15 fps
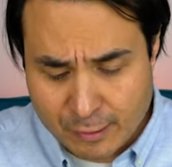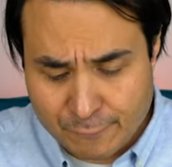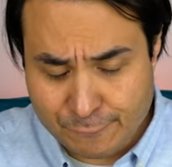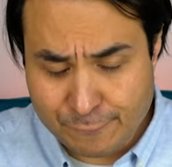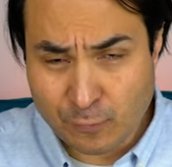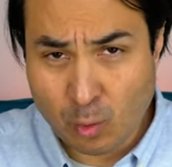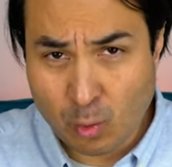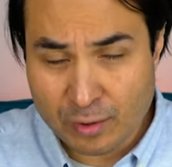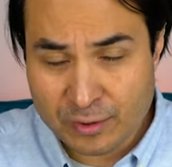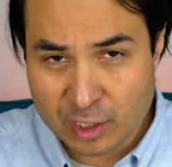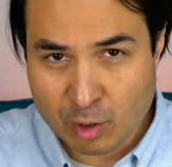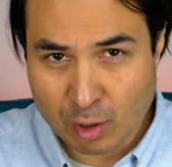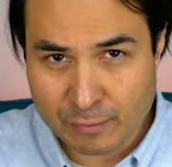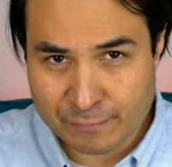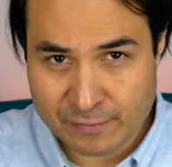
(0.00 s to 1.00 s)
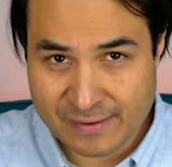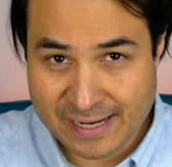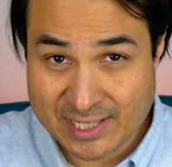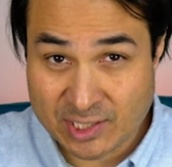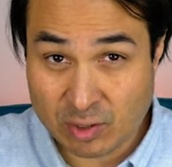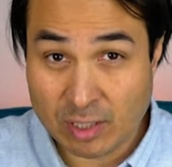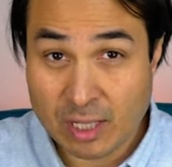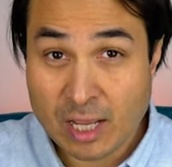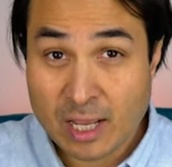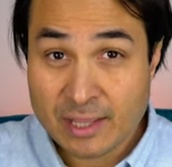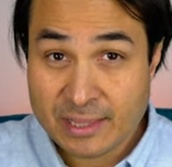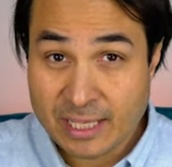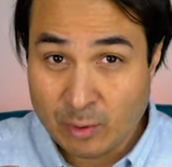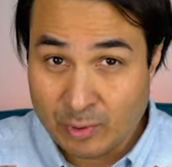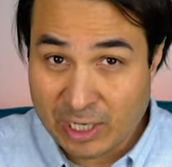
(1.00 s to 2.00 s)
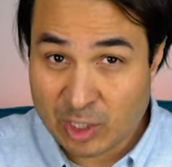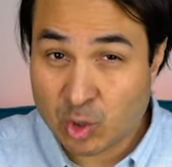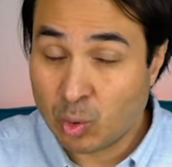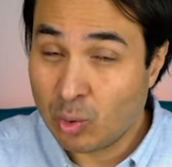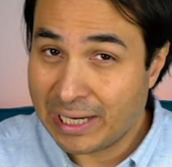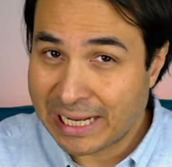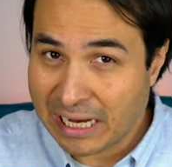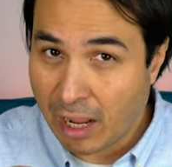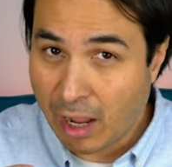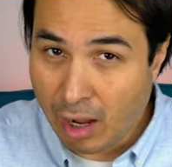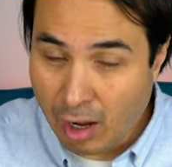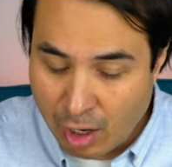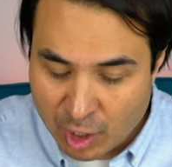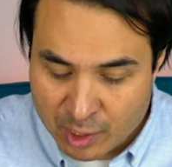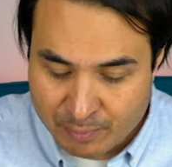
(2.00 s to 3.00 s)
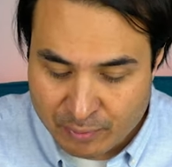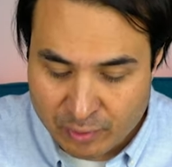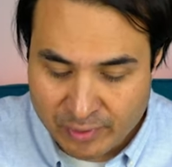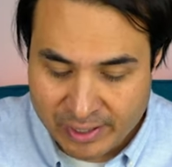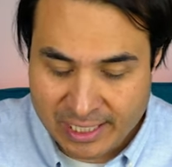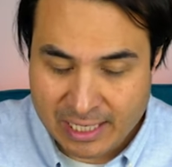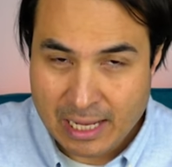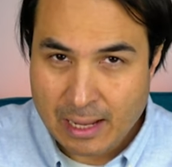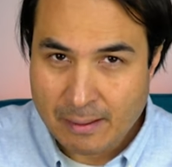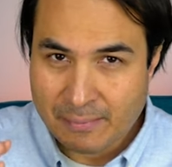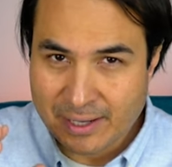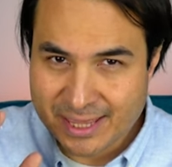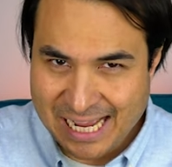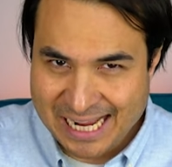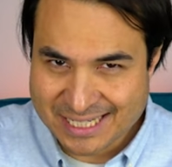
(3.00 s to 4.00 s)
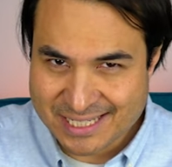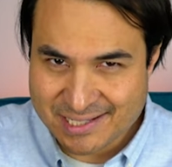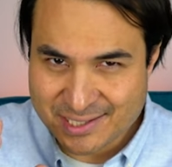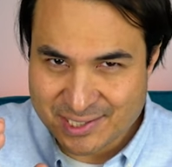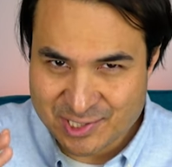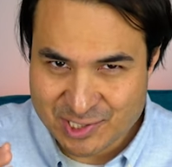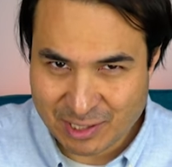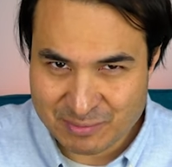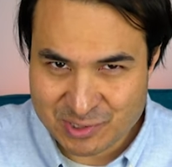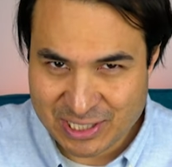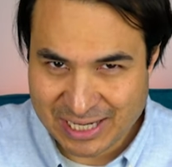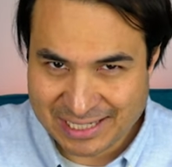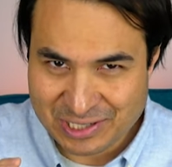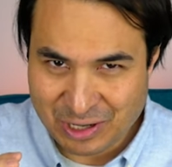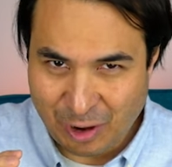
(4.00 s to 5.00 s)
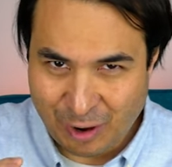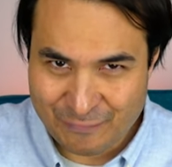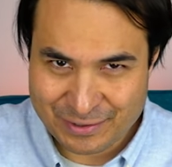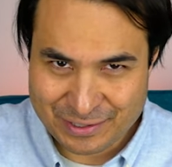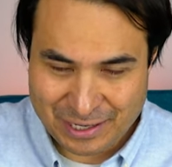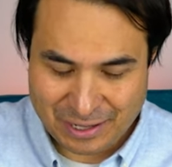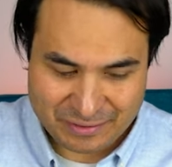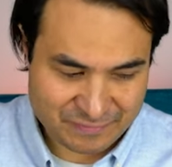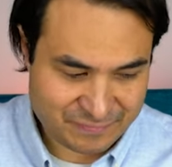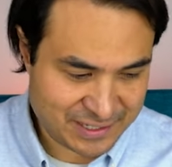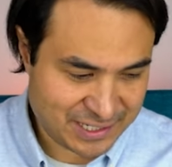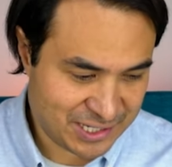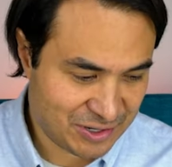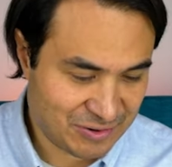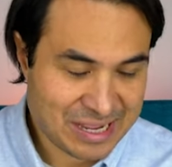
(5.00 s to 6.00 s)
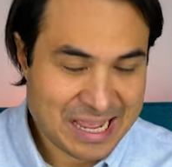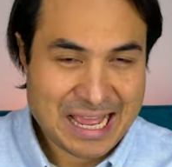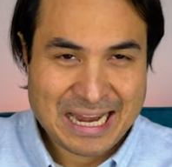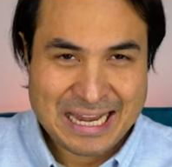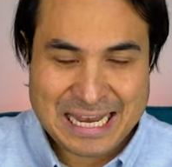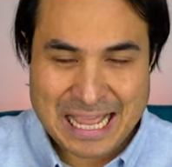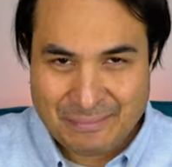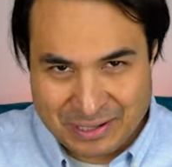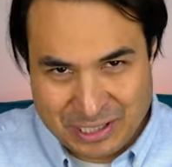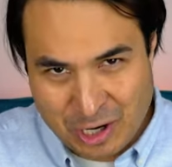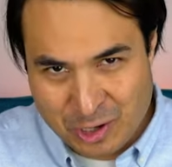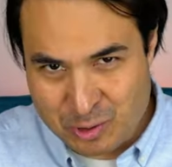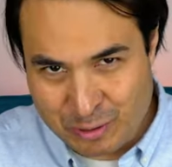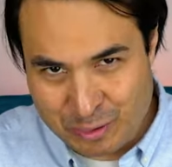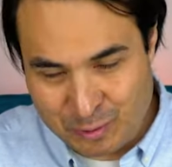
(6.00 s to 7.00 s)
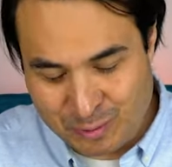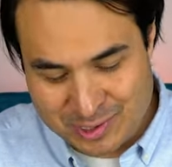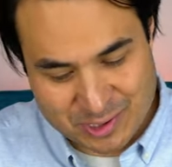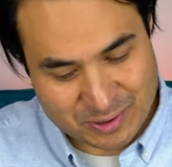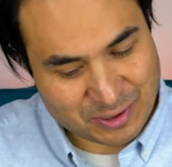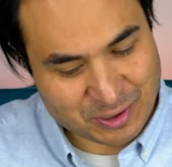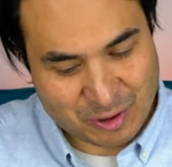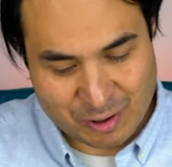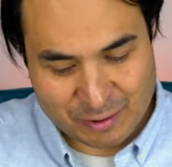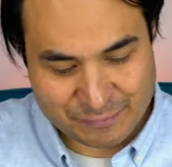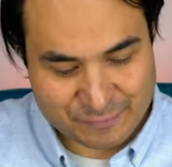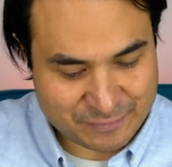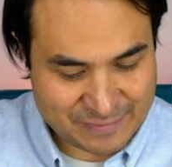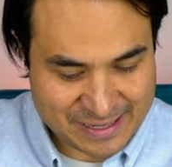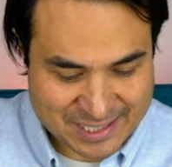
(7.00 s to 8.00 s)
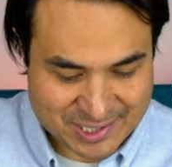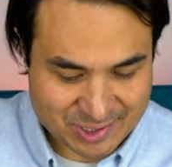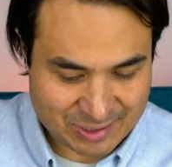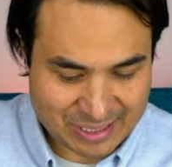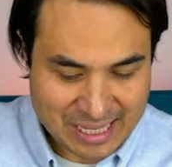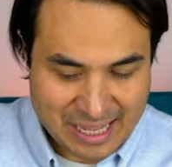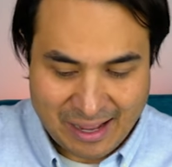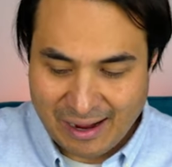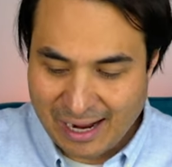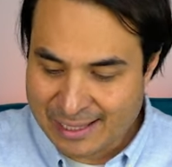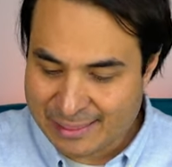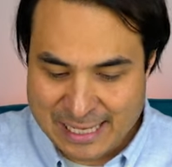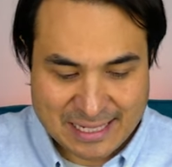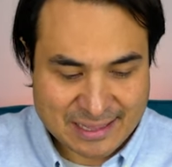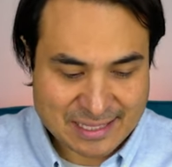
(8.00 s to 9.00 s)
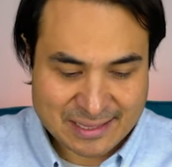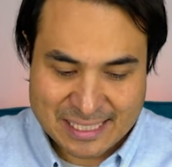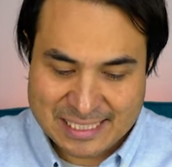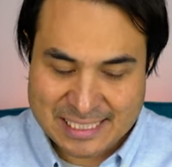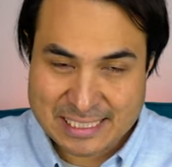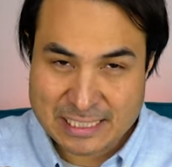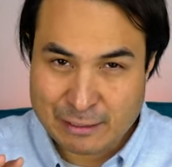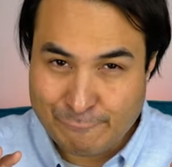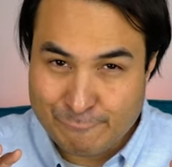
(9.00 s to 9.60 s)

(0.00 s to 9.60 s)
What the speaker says: for the Gong Fu vessel that we are calling arc brewing, but that's the subject of another video. Let me know your thoughts on the Gong Fu vessel. I think that this is the